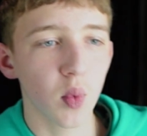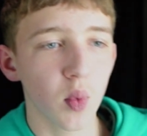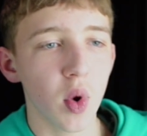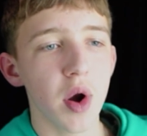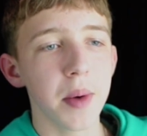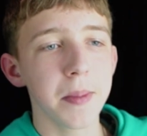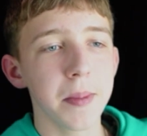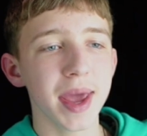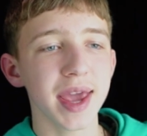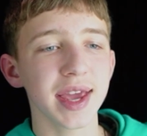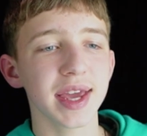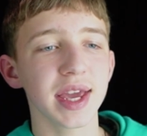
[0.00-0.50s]

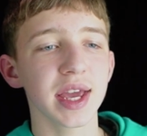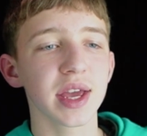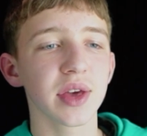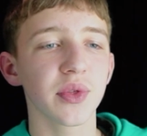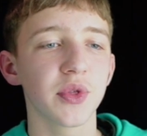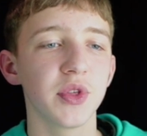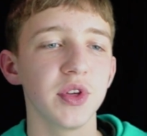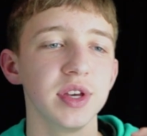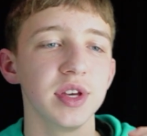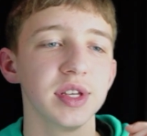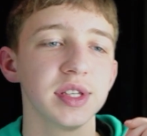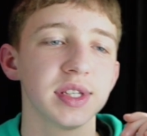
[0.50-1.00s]
We're
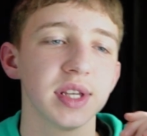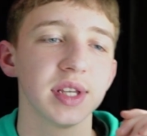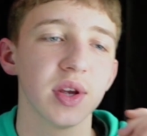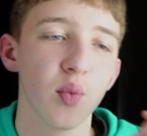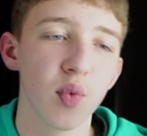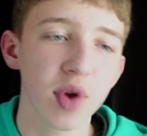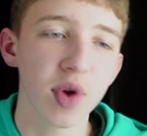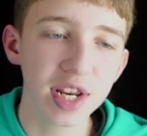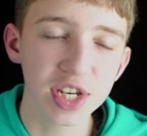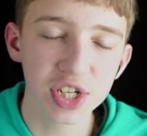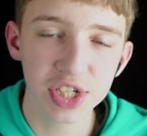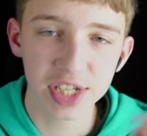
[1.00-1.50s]
making this
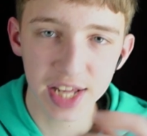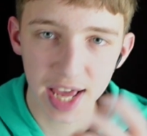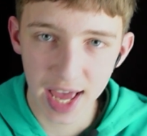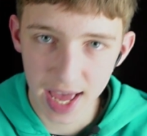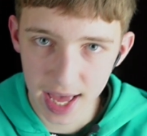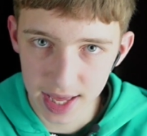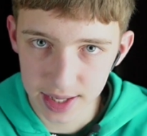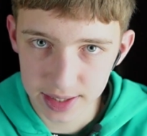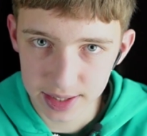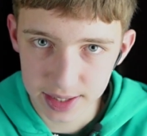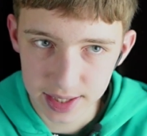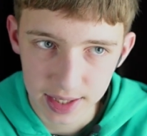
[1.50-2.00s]
reached
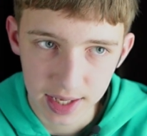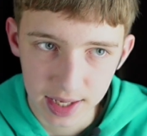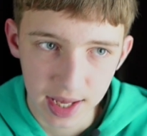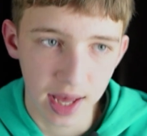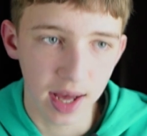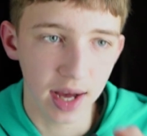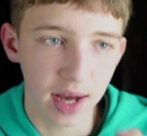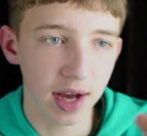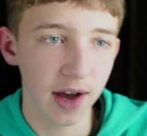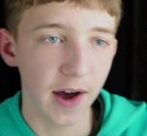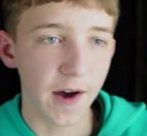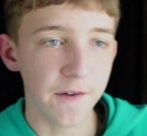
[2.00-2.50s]
end
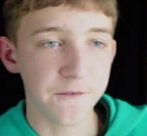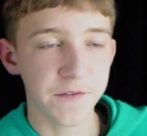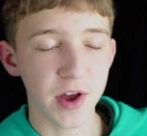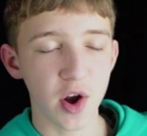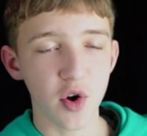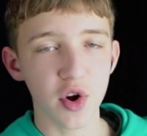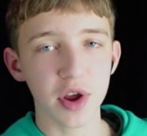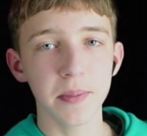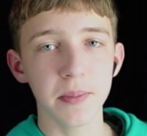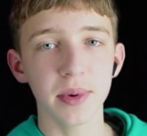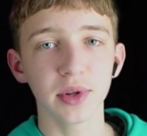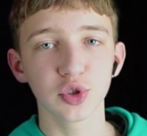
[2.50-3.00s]

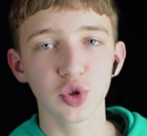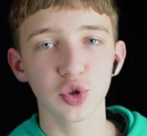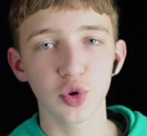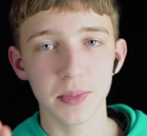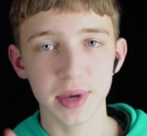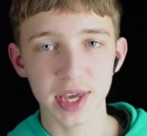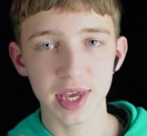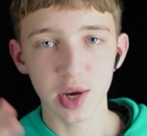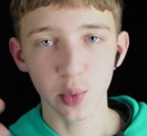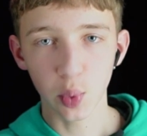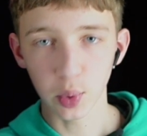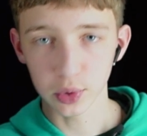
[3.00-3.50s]
variable
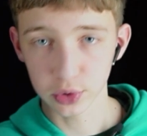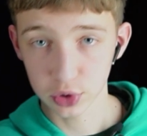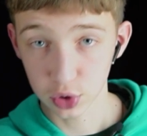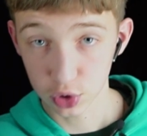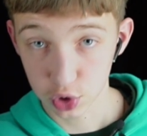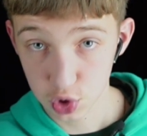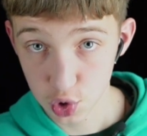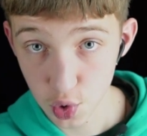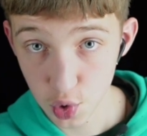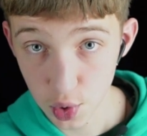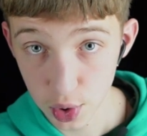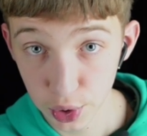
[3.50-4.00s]
to be equal
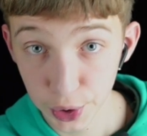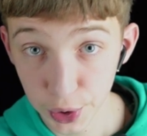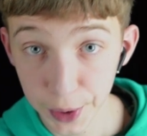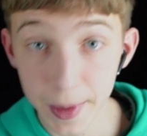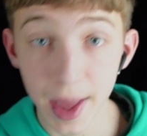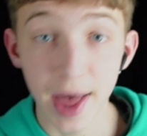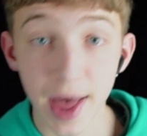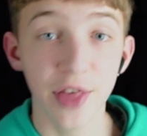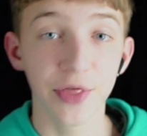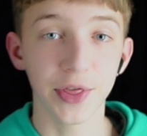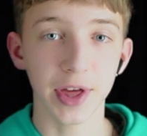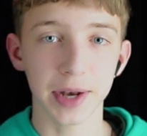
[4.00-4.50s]
to
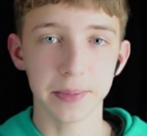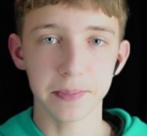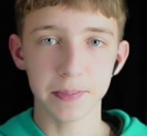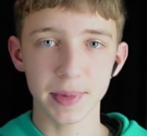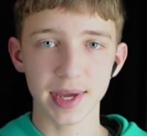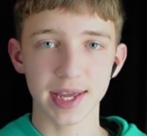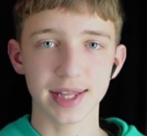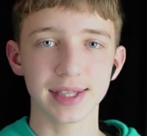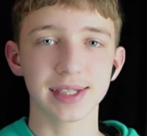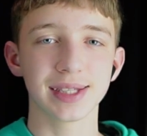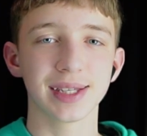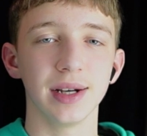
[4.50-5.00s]
true. That
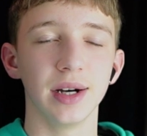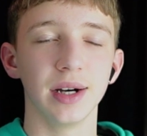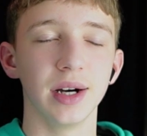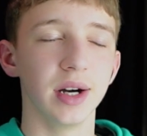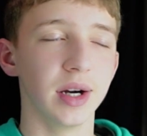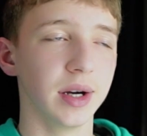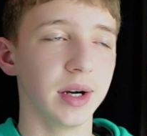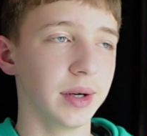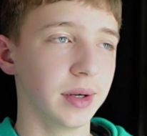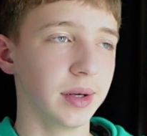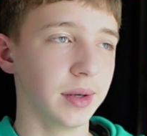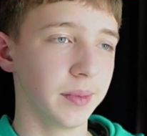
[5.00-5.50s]
means,
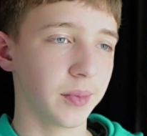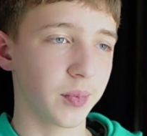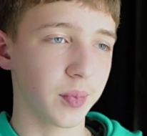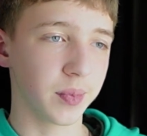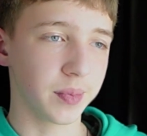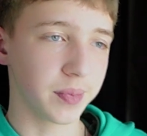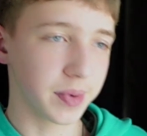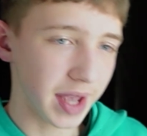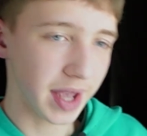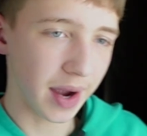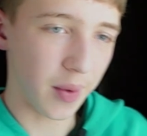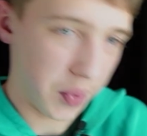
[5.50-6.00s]

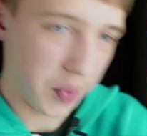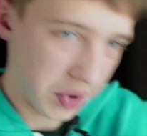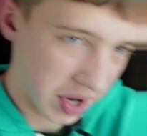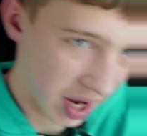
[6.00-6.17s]
yeah,